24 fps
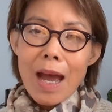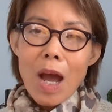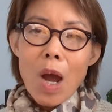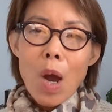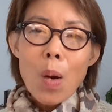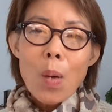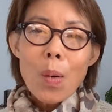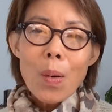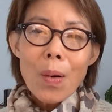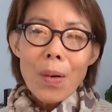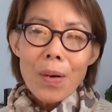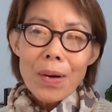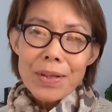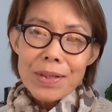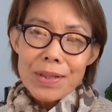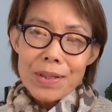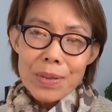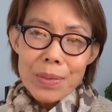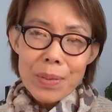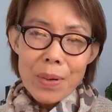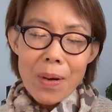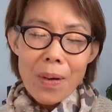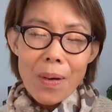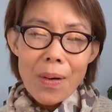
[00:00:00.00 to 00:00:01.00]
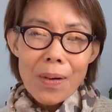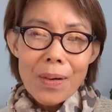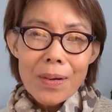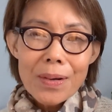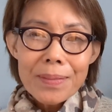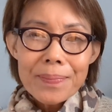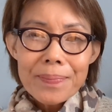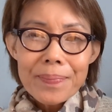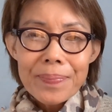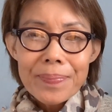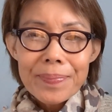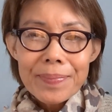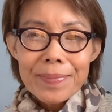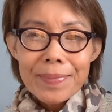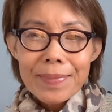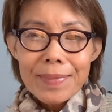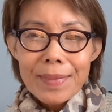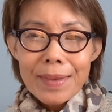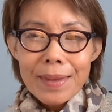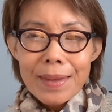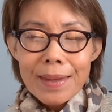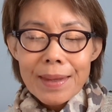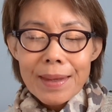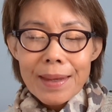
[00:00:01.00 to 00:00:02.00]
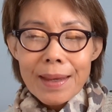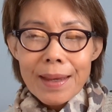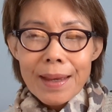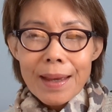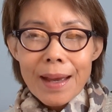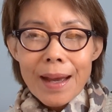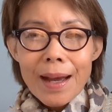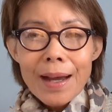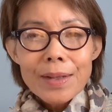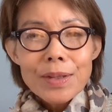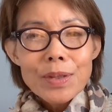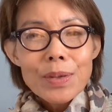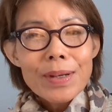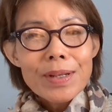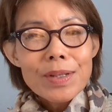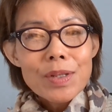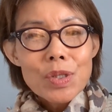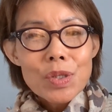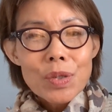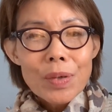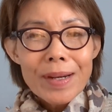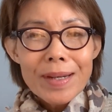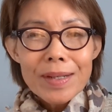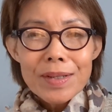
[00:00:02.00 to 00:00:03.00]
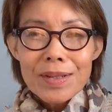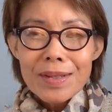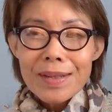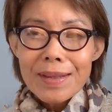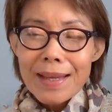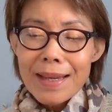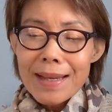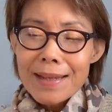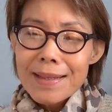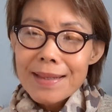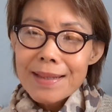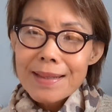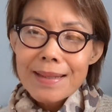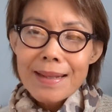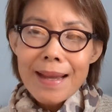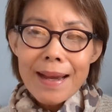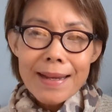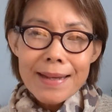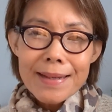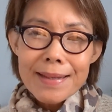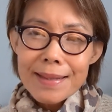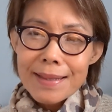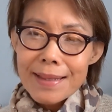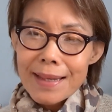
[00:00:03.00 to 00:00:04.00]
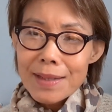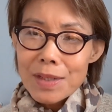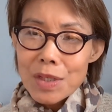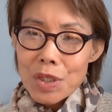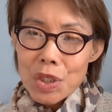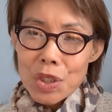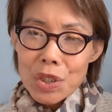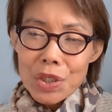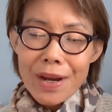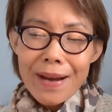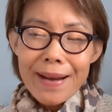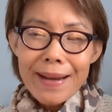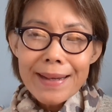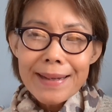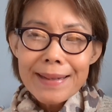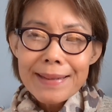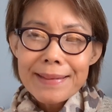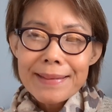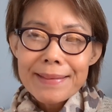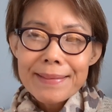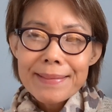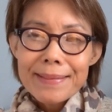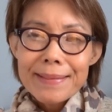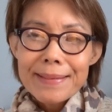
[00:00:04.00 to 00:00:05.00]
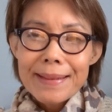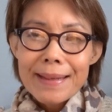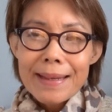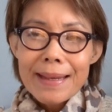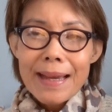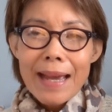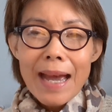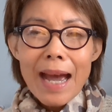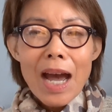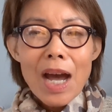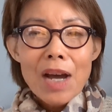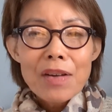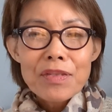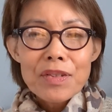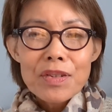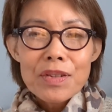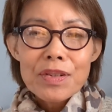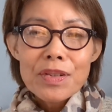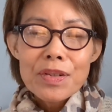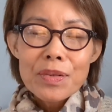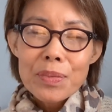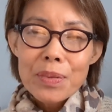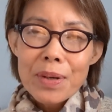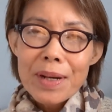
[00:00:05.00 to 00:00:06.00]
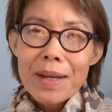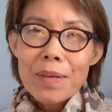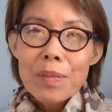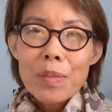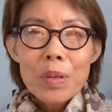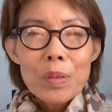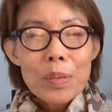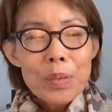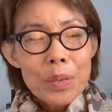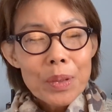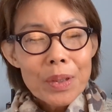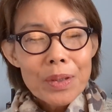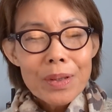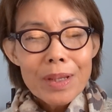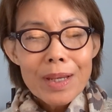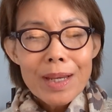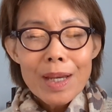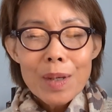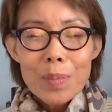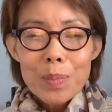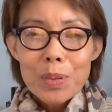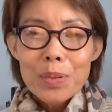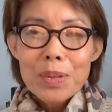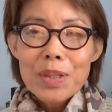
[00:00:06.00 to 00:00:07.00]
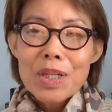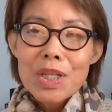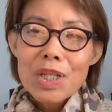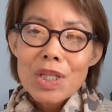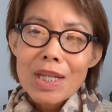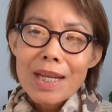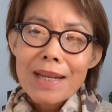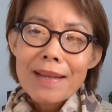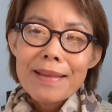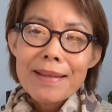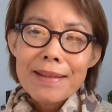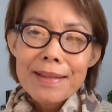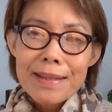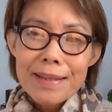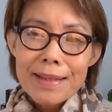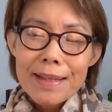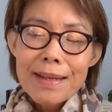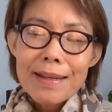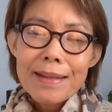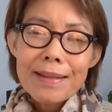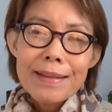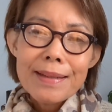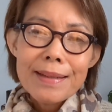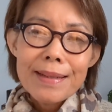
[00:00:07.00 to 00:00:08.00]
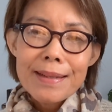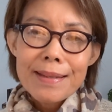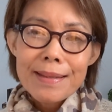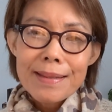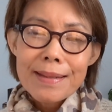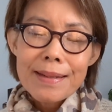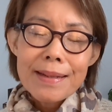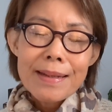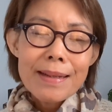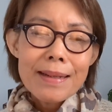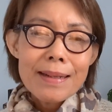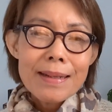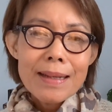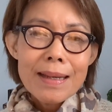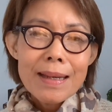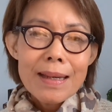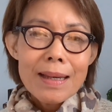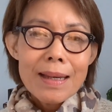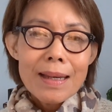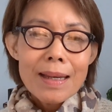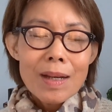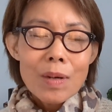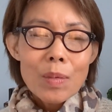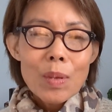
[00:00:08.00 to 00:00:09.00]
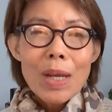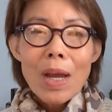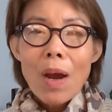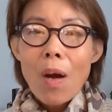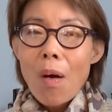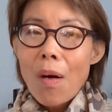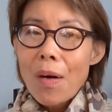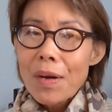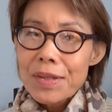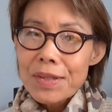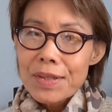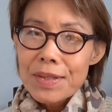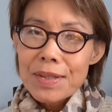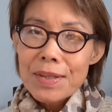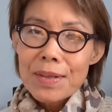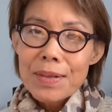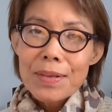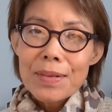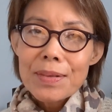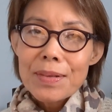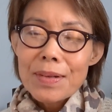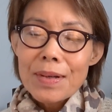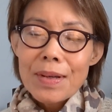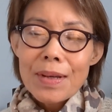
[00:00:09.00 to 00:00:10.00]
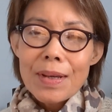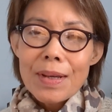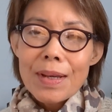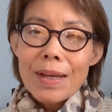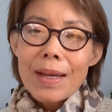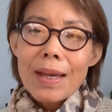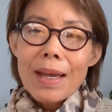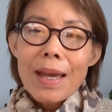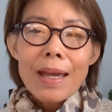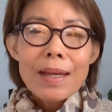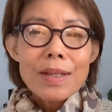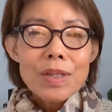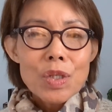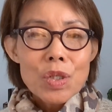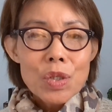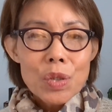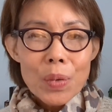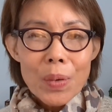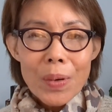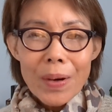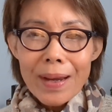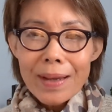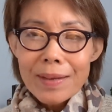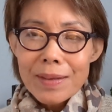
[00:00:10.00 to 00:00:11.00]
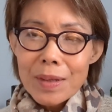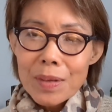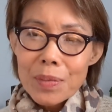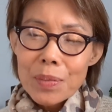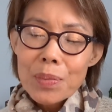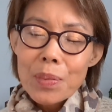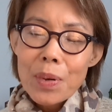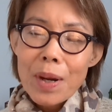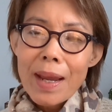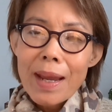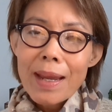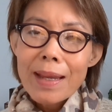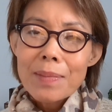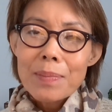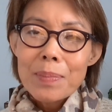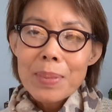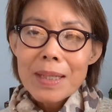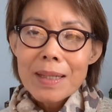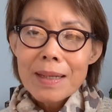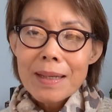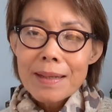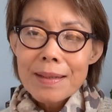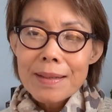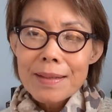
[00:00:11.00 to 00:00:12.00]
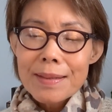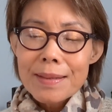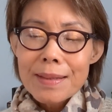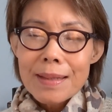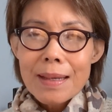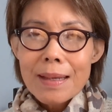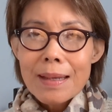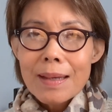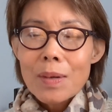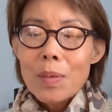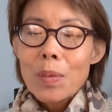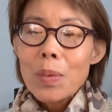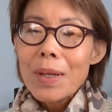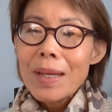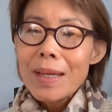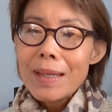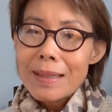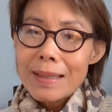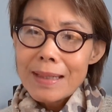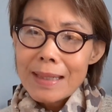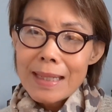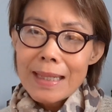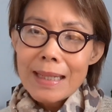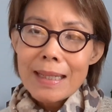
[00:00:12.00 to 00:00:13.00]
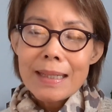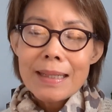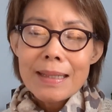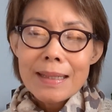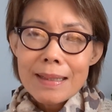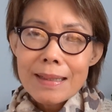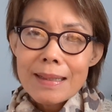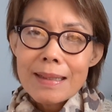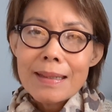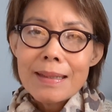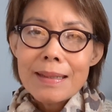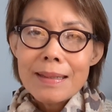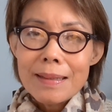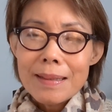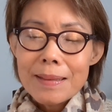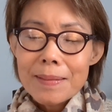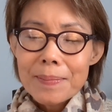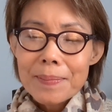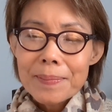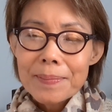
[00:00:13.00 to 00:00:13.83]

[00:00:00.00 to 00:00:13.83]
How are you all? Are you enjoying today's nice sunshine? After the rain, we really appreciate the sun, isn't it? We also enjoy the rain because we needed it.